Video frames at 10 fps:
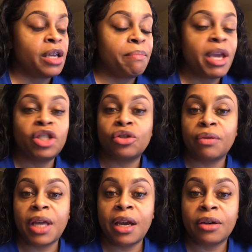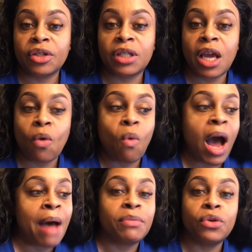and make sure they understand
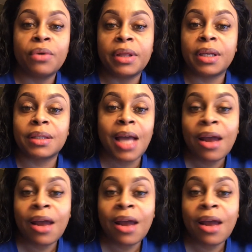why I'm doing this.